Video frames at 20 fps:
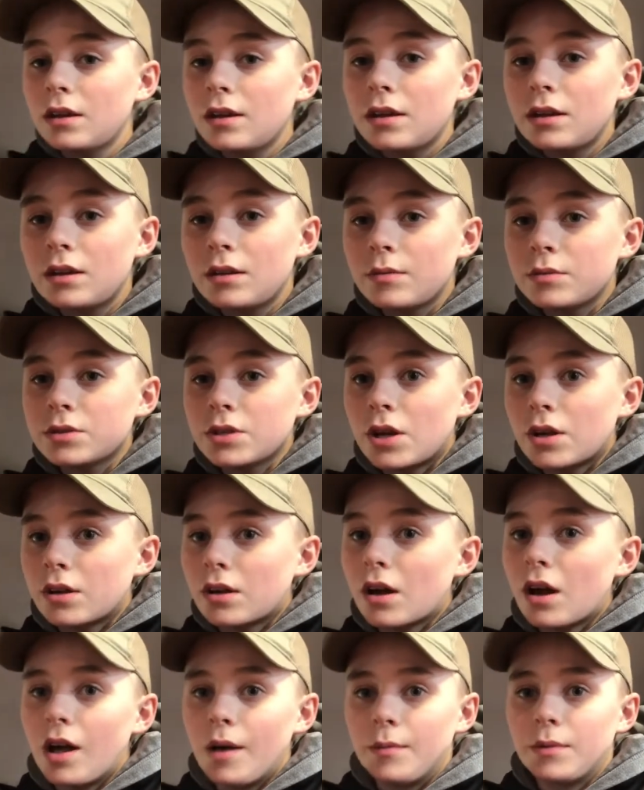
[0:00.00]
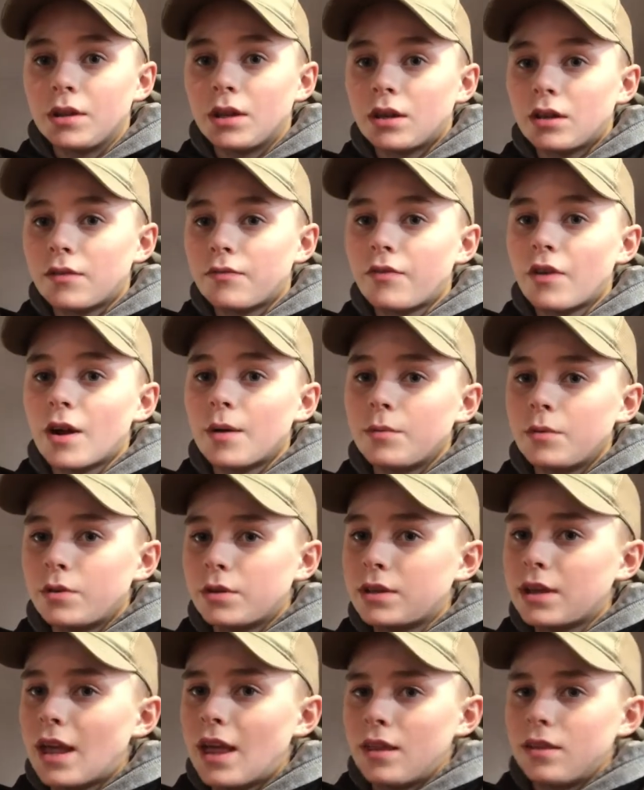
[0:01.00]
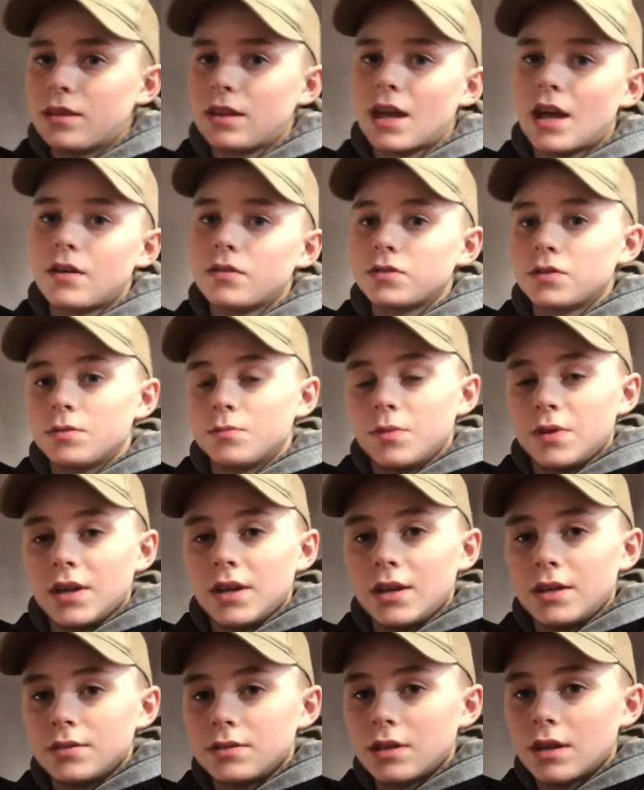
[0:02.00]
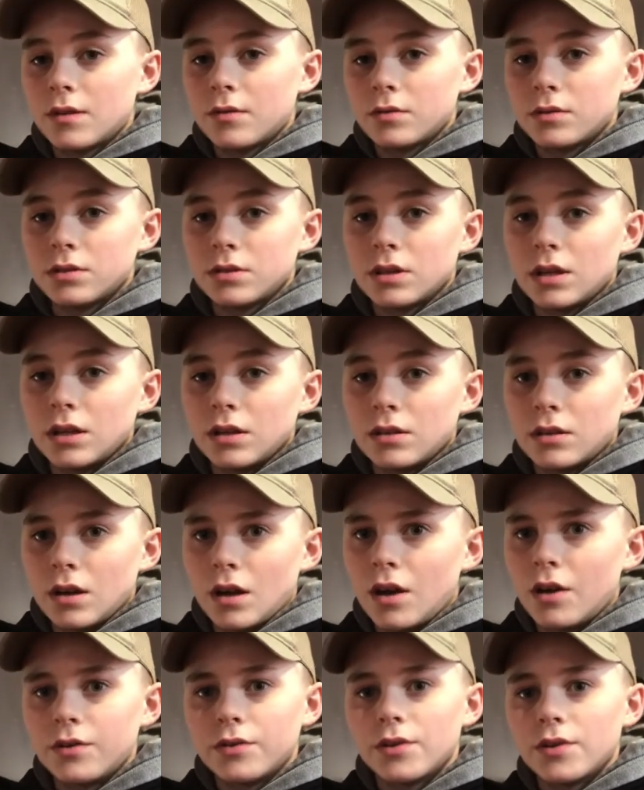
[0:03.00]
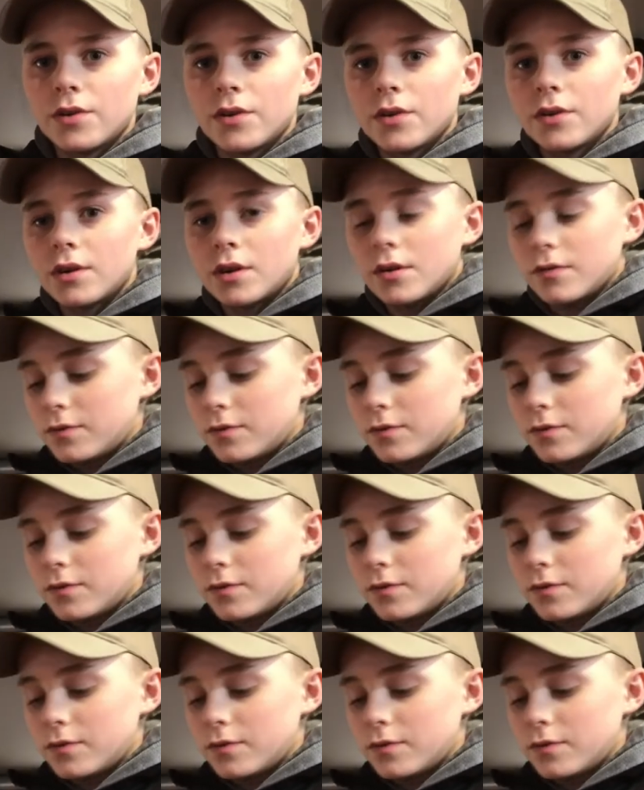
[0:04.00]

it was uncommon, like a farmer with 10,000 pigs. That was like unheard of.